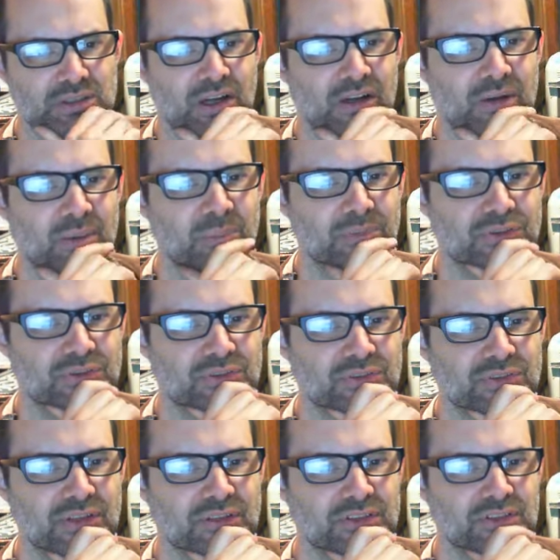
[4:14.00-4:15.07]
I'm pretty sure
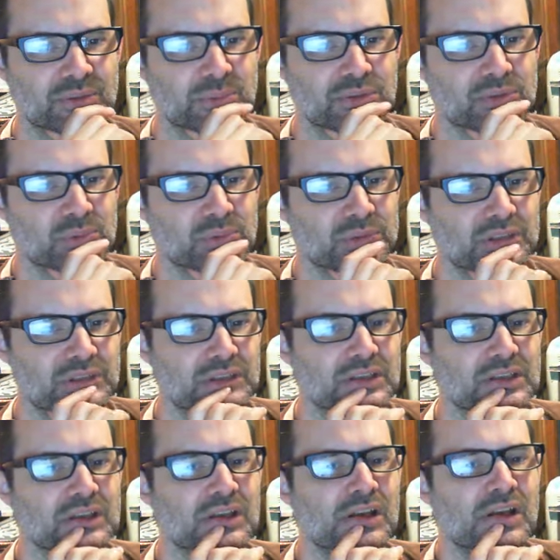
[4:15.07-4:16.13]
his last name is Zweig.
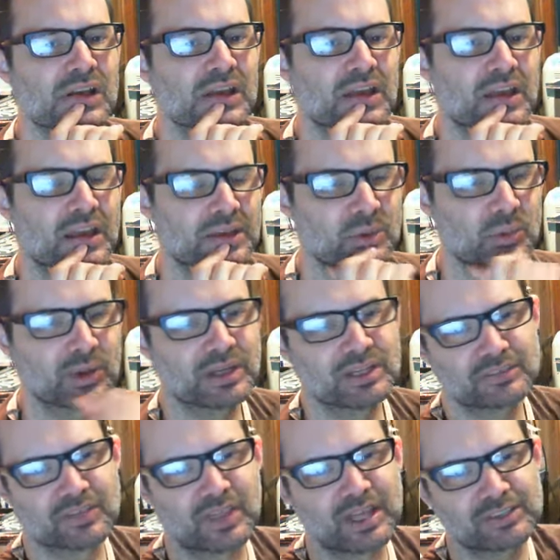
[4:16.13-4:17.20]

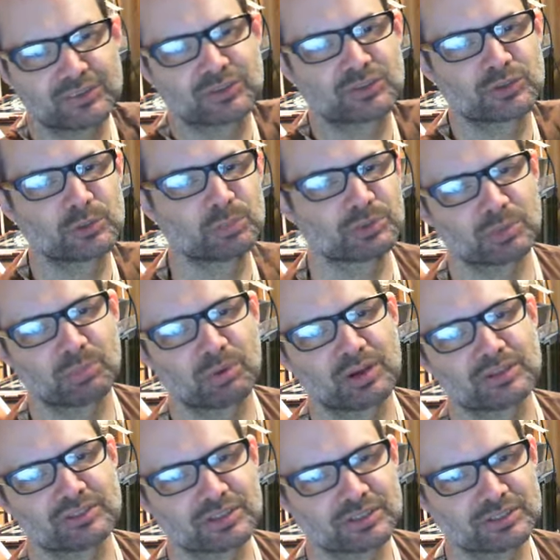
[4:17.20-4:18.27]
Anyway, that's super
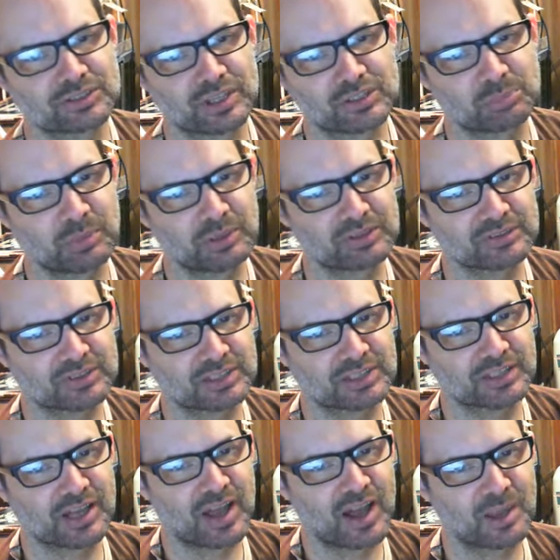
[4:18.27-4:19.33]
depressing because that's
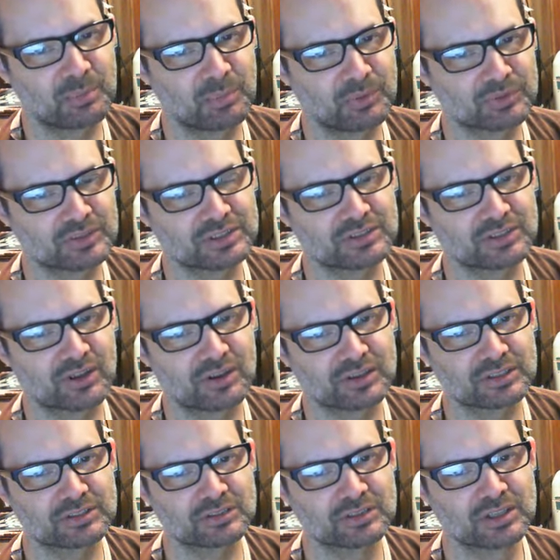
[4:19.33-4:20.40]
basically a guy mostly
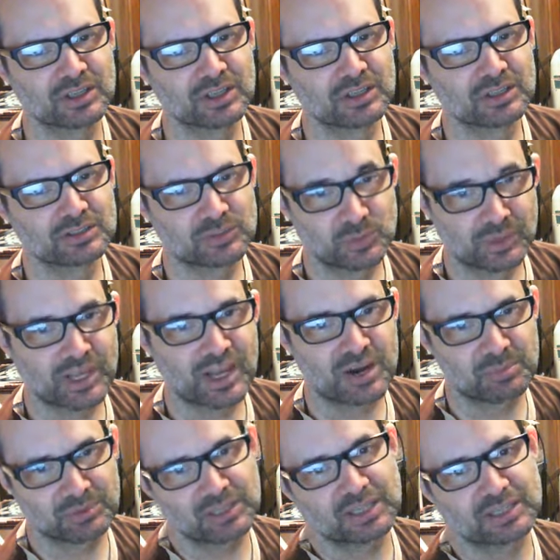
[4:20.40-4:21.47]
talking to a
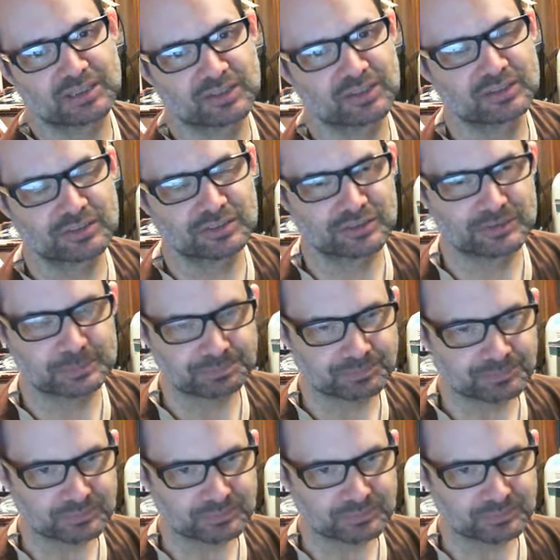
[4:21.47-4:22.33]
camera like this